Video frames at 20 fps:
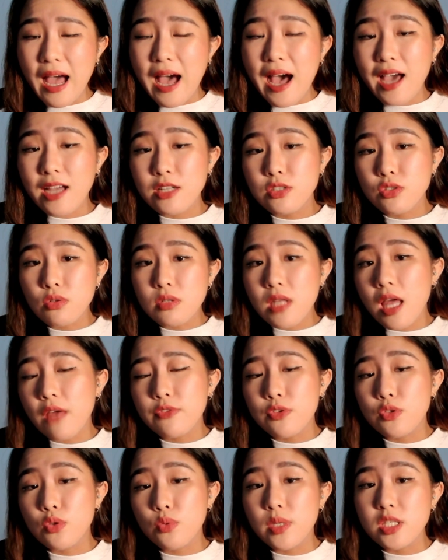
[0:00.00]
I don't have
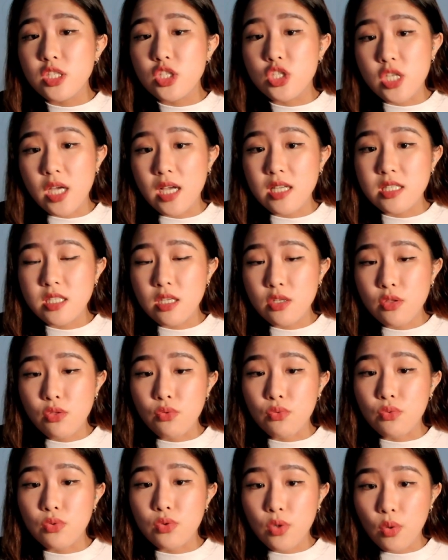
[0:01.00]
to do it just
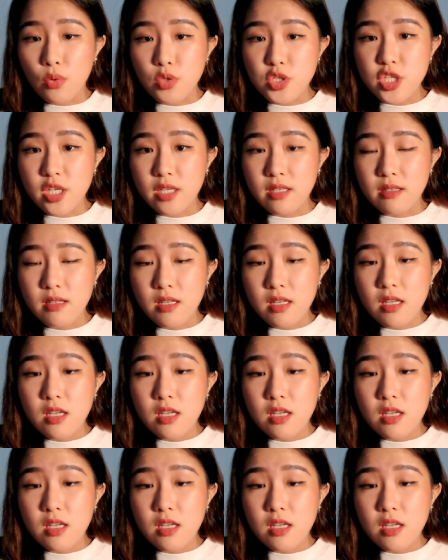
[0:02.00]
through coaching.